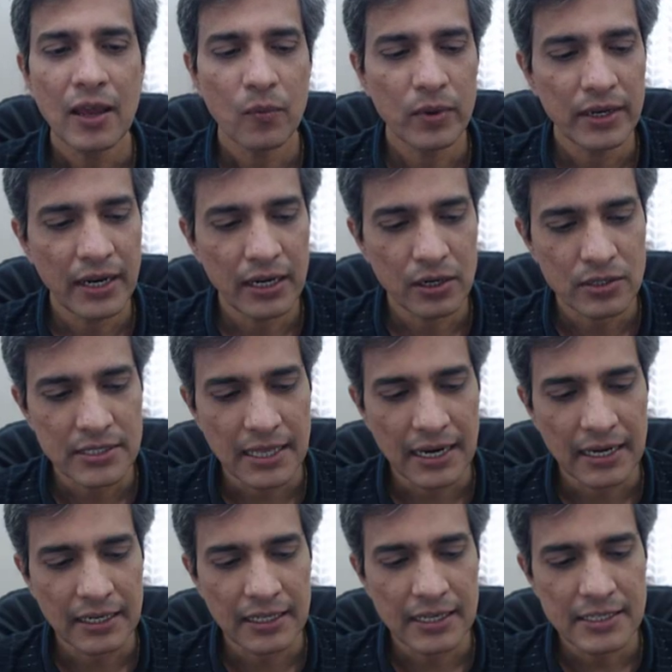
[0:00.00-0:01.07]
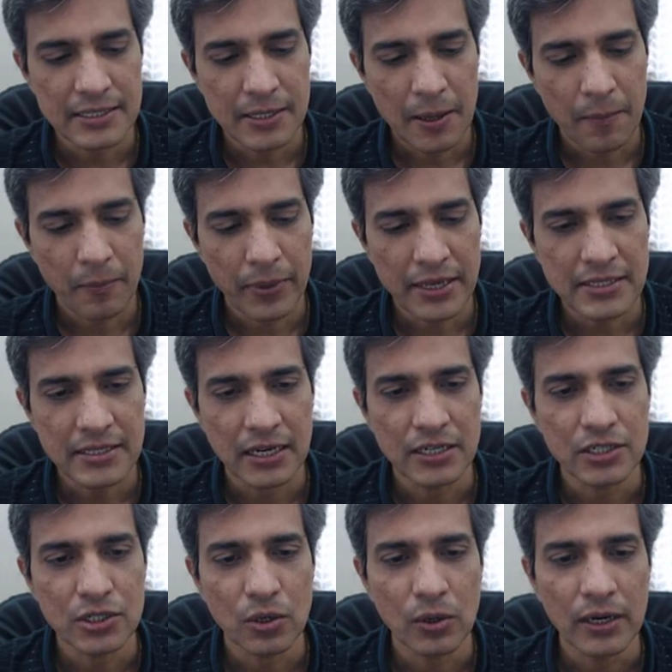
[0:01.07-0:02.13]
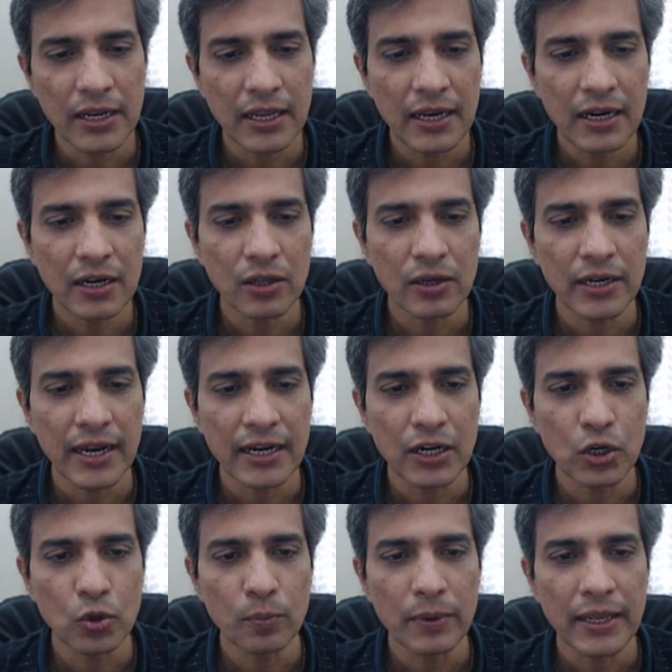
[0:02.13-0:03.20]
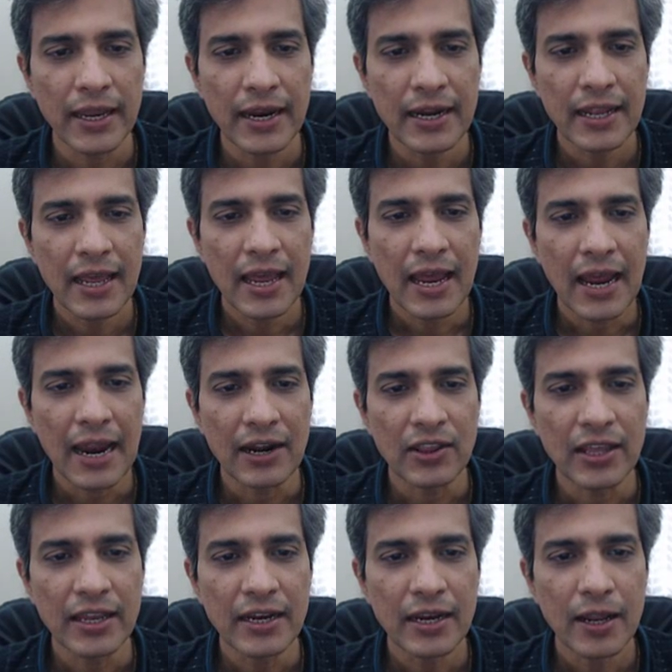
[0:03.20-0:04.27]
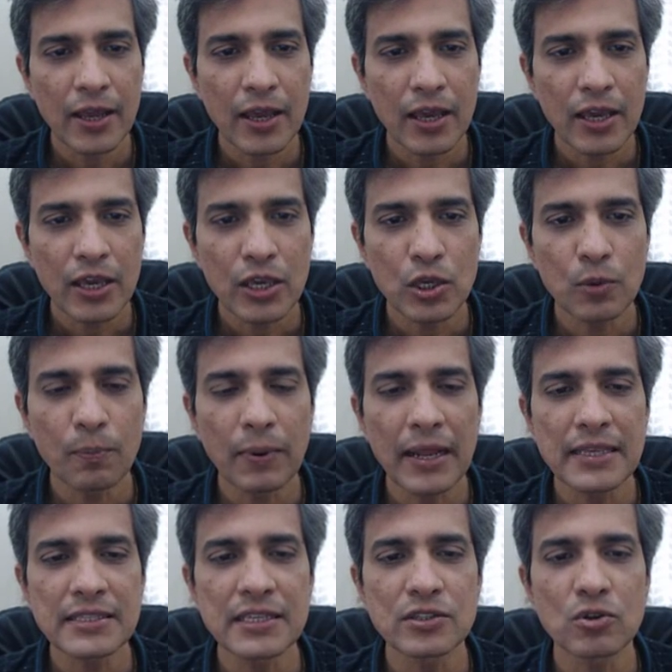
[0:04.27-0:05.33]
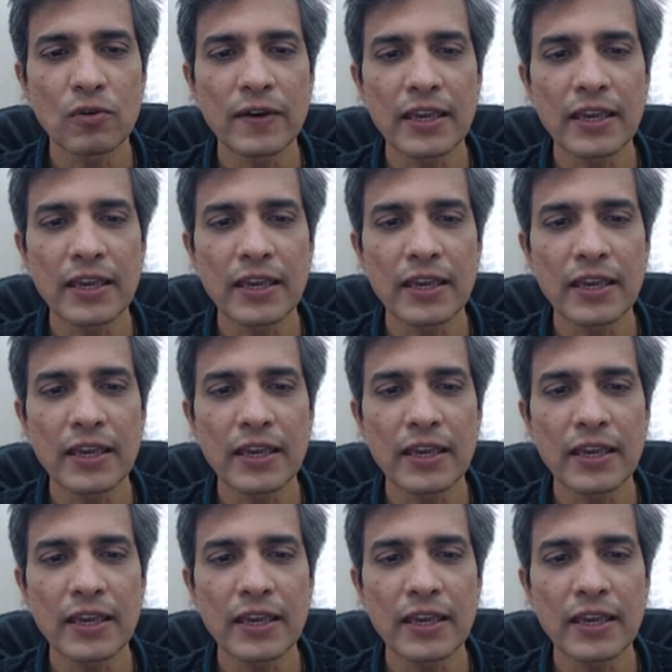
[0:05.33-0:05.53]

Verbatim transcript: we need to select this press Ctrl D to create a duplicate and then you place this over